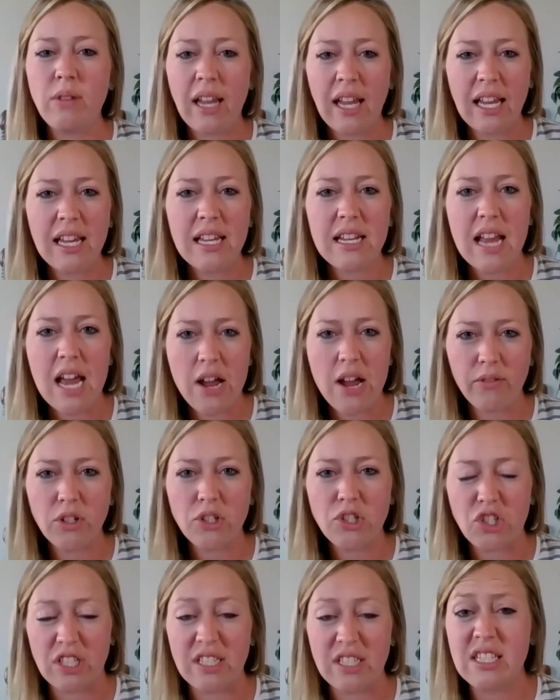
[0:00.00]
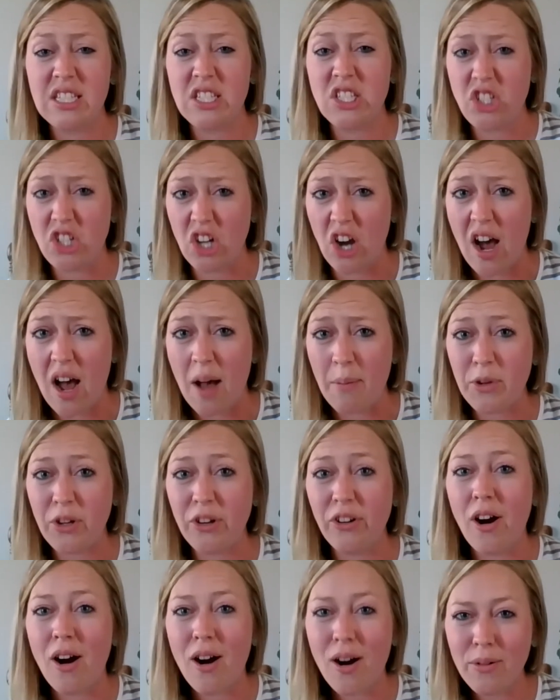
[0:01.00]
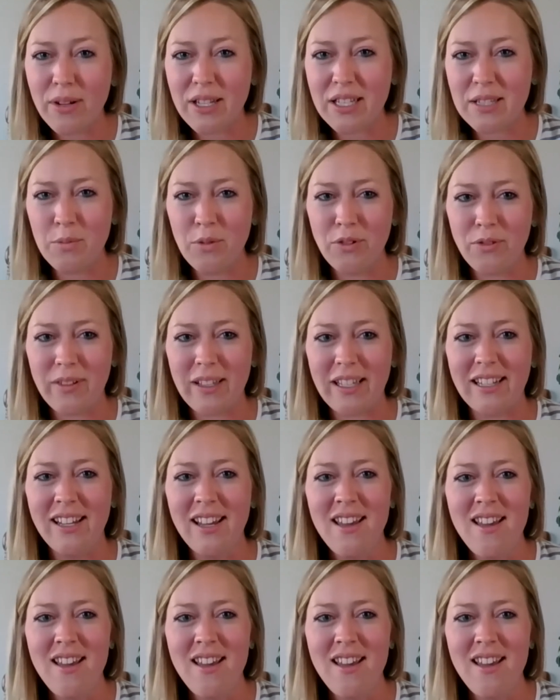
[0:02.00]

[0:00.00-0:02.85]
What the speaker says: can't ever just stop. You're always moving.